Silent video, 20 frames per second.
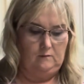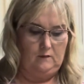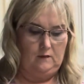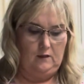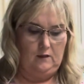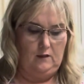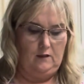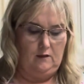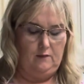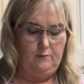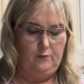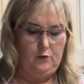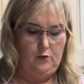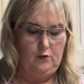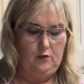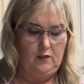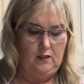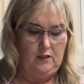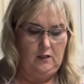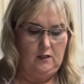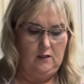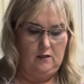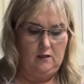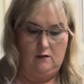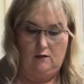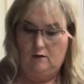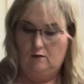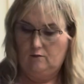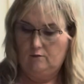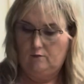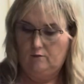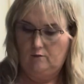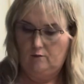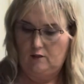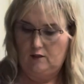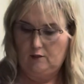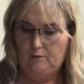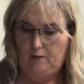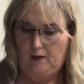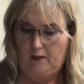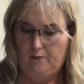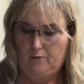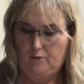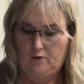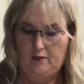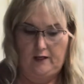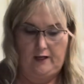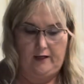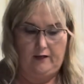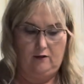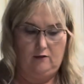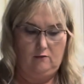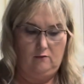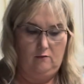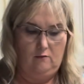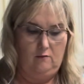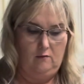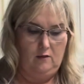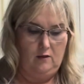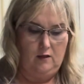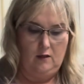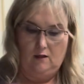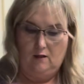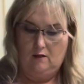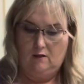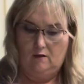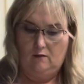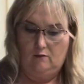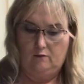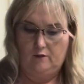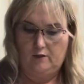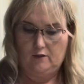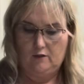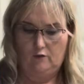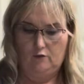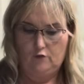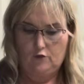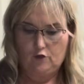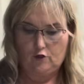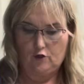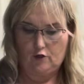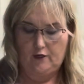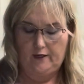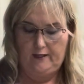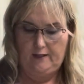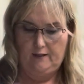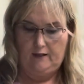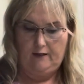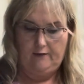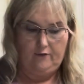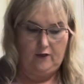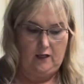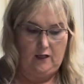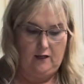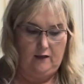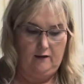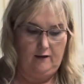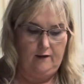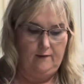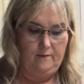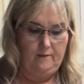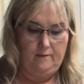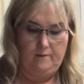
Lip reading: and put it on this paper towel, on this little tray that I've got.